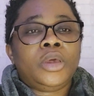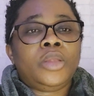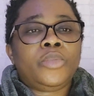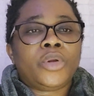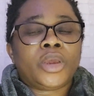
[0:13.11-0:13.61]

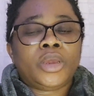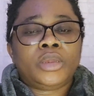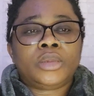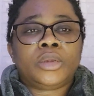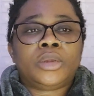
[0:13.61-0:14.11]
in
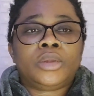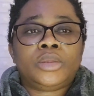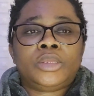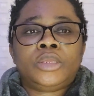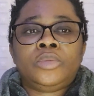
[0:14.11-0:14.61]
brackets
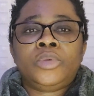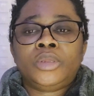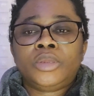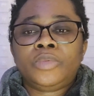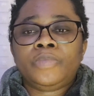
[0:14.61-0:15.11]

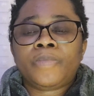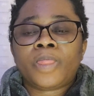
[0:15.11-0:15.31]
CBT.